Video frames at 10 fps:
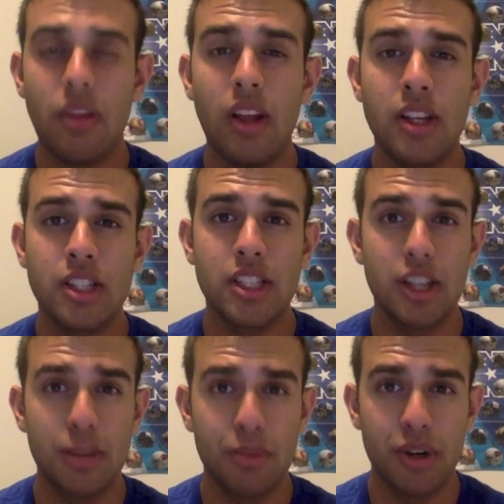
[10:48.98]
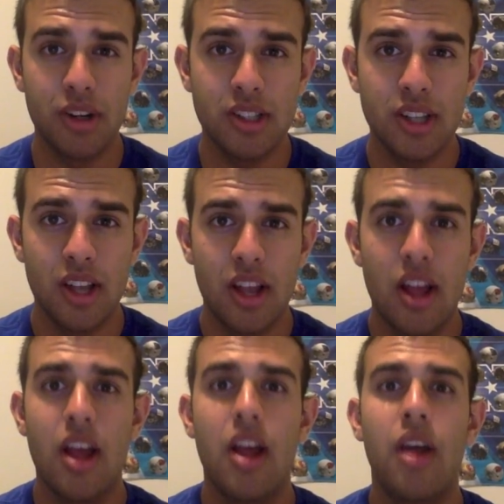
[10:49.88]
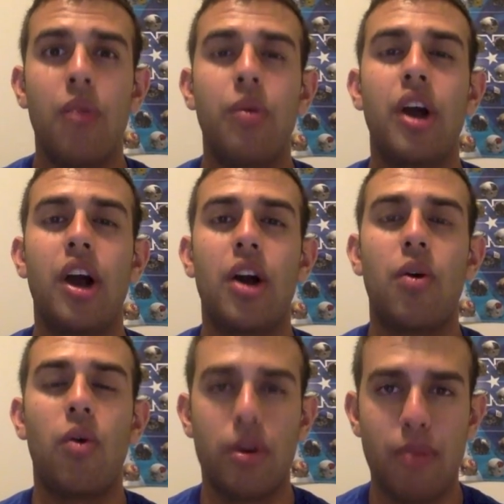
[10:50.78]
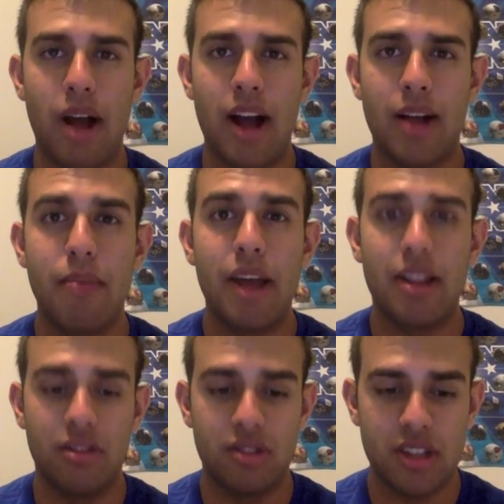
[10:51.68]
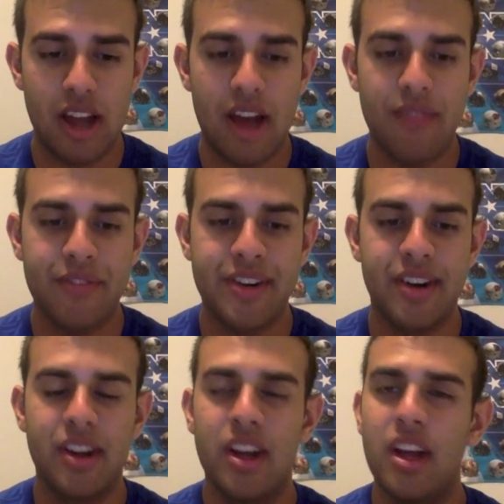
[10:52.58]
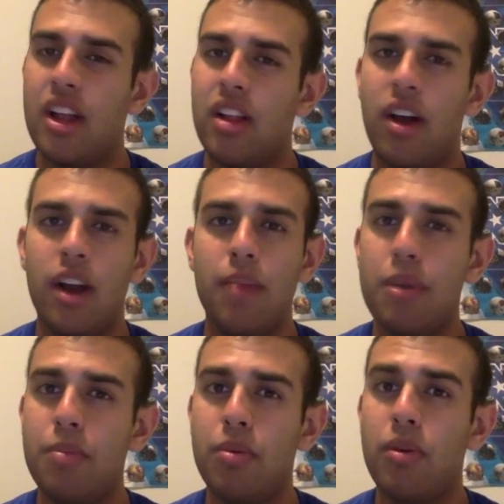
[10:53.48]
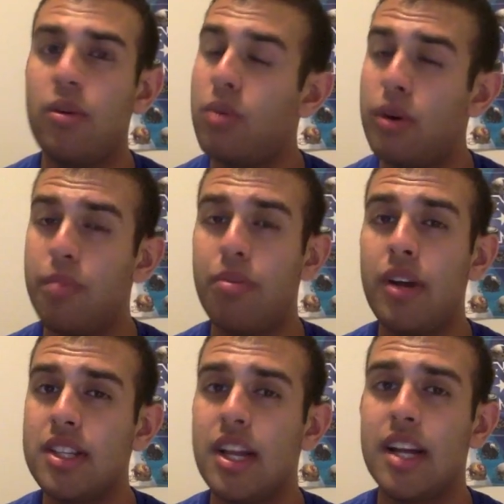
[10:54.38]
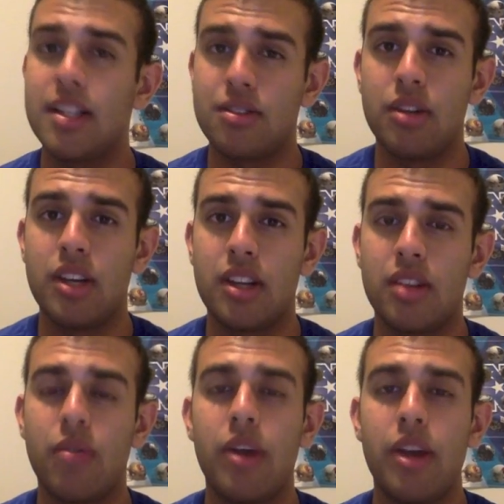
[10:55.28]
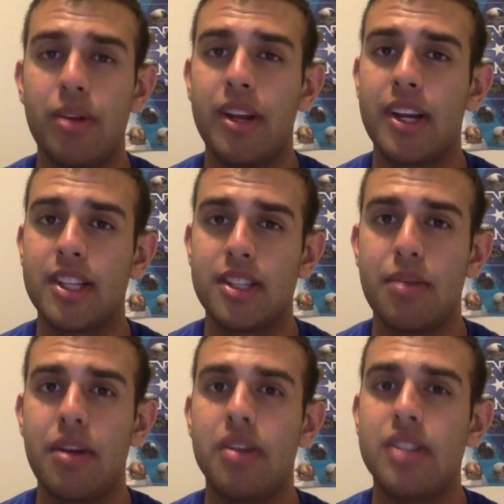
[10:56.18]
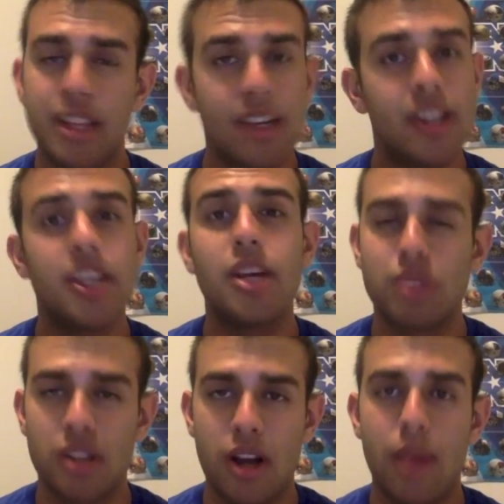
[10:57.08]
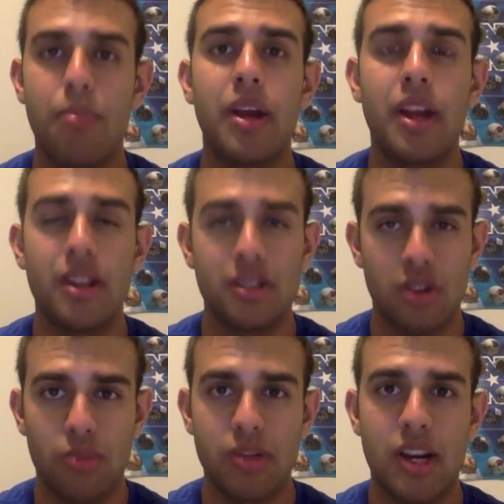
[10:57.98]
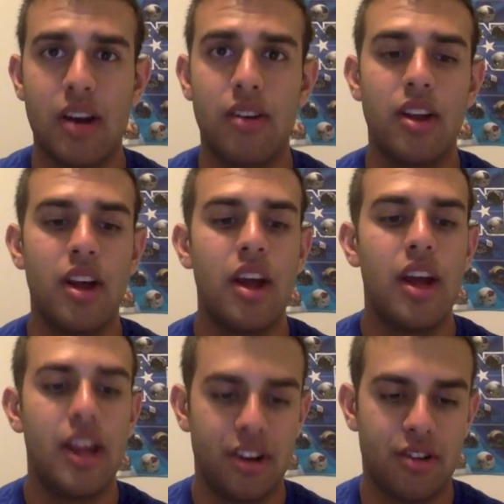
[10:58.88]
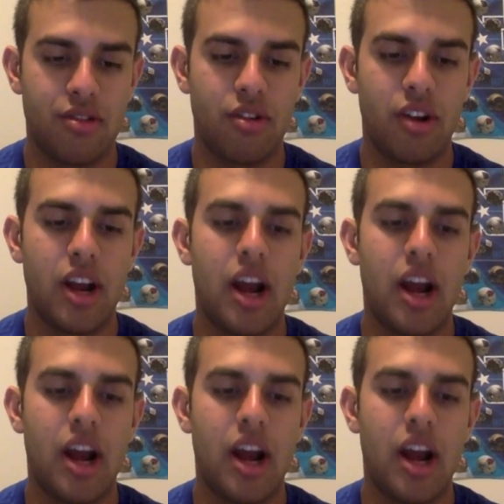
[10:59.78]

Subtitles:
Sleepers, we got quarterback Matthew Stafford. A lot of people were impressed last week the way he played against the Bears. I think he keeps it up in his hometown in Detroit.